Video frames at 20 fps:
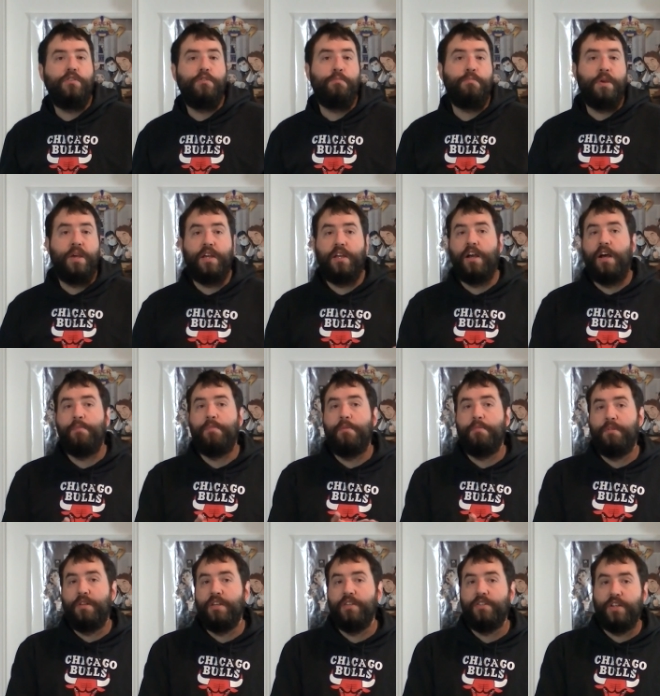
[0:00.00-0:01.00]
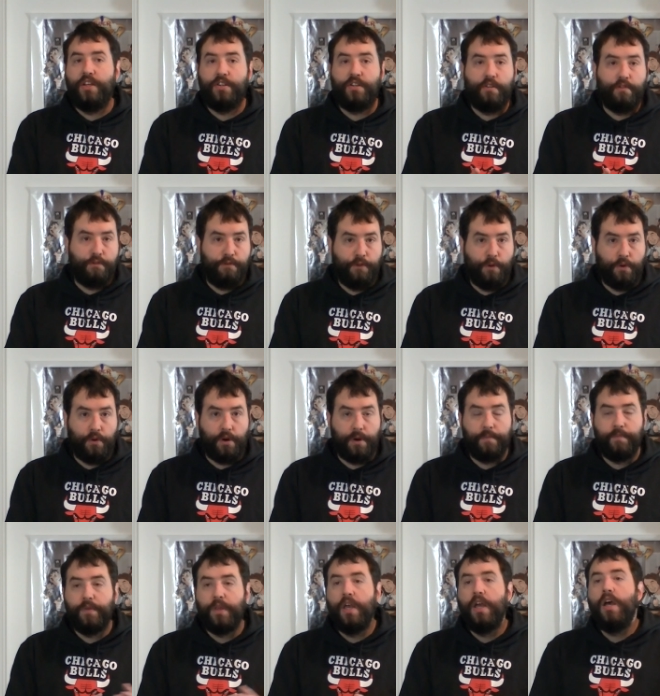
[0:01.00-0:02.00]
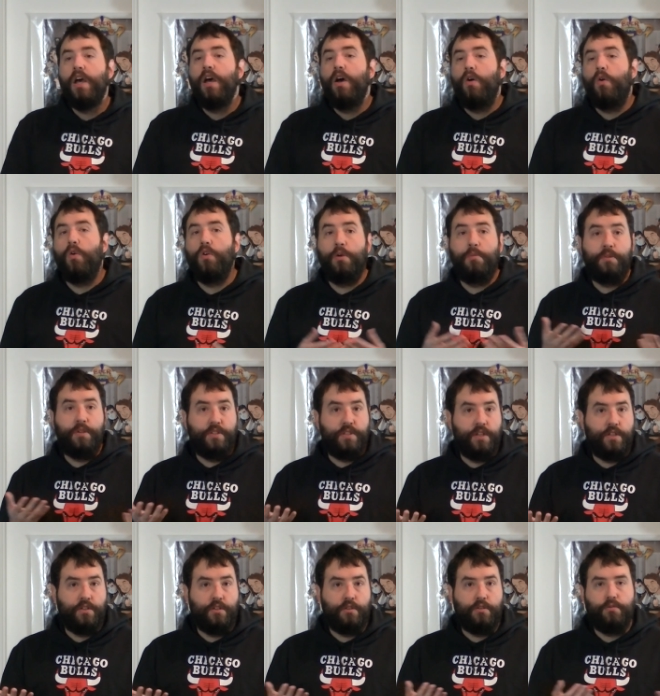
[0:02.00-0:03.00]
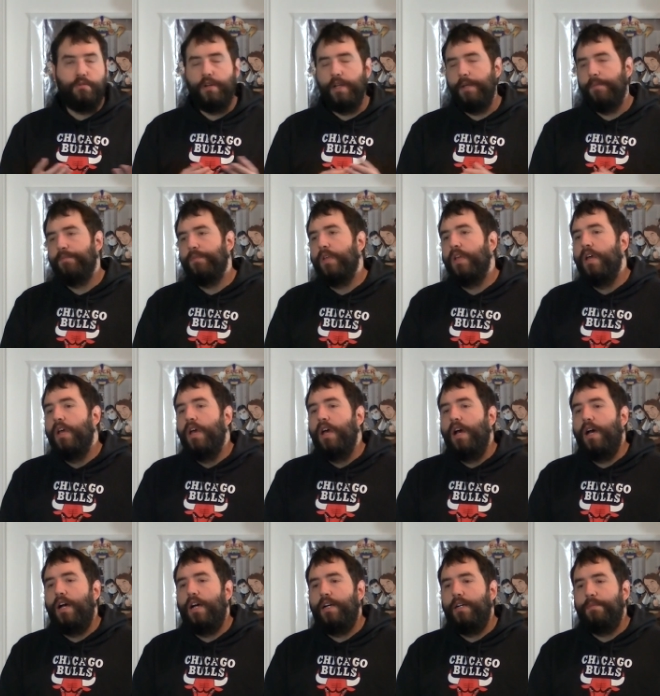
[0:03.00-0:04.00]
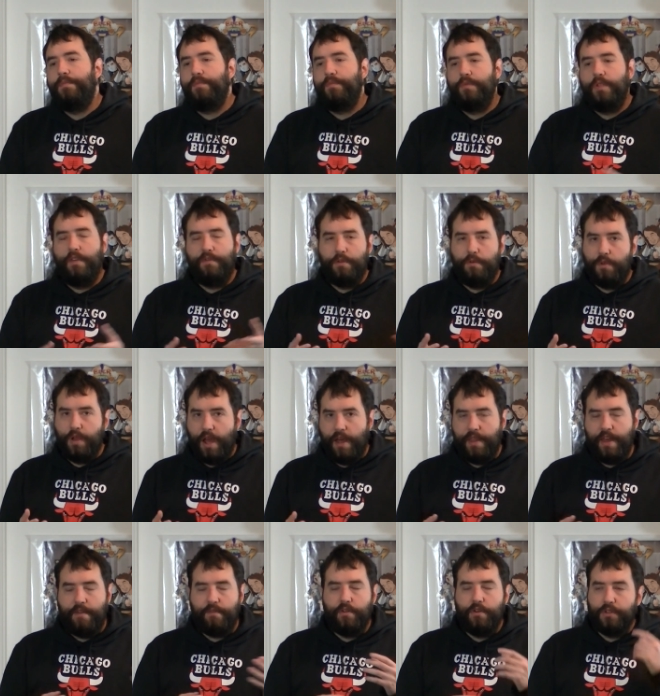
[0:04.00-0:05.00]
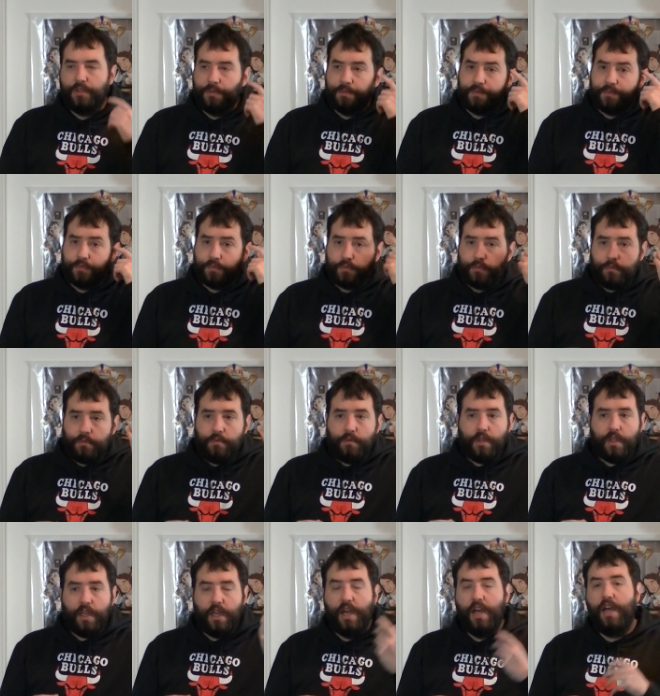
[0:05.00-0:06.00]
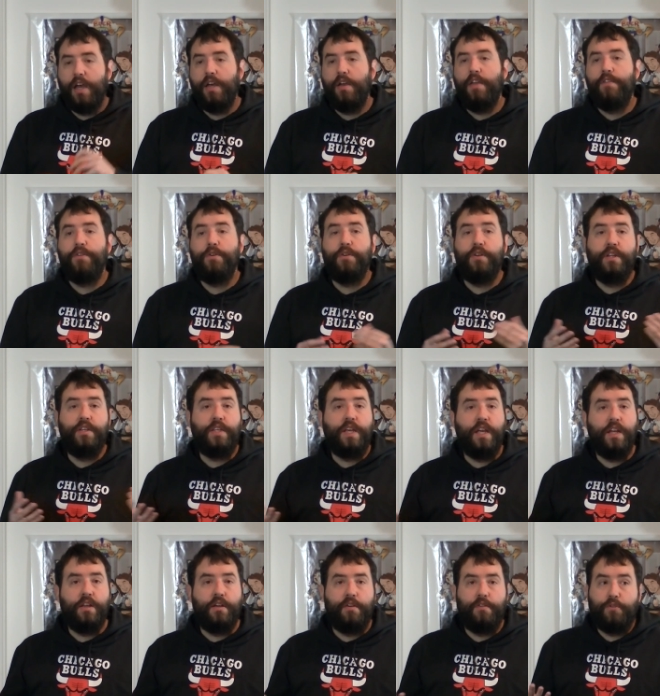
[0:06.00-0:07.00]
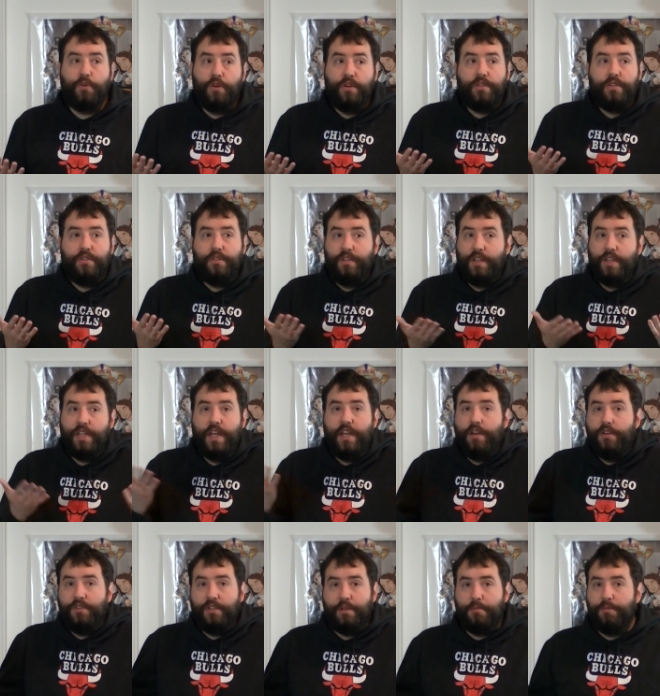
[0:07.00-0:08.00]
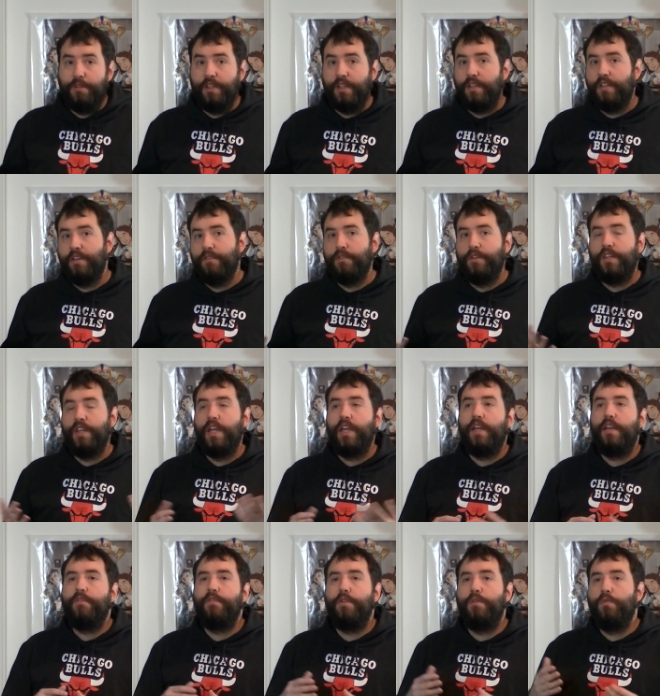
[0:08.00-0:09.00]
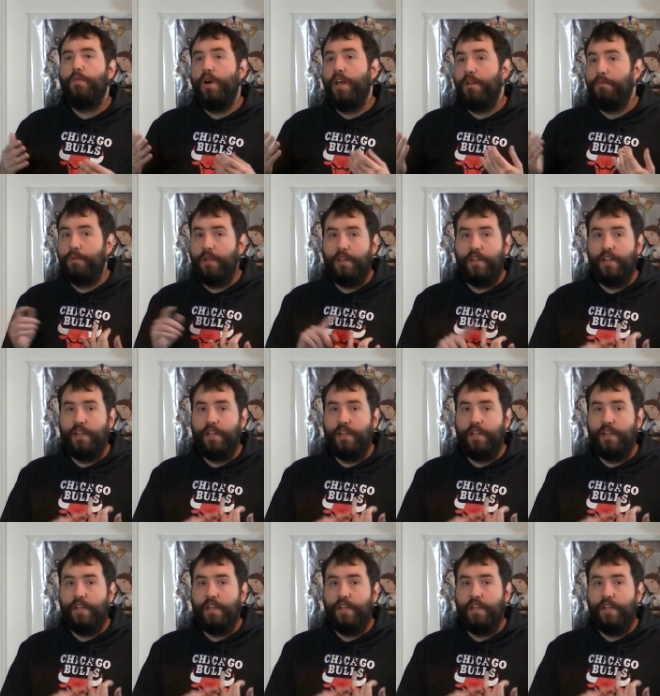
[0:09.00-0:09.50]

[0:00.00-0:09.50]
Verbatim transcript: to pick up a PlayStation 4 or a PlayStation 3, if you've got that version. If you're a Nintendo, of course, Nintendo is a completely different thing. If you want to play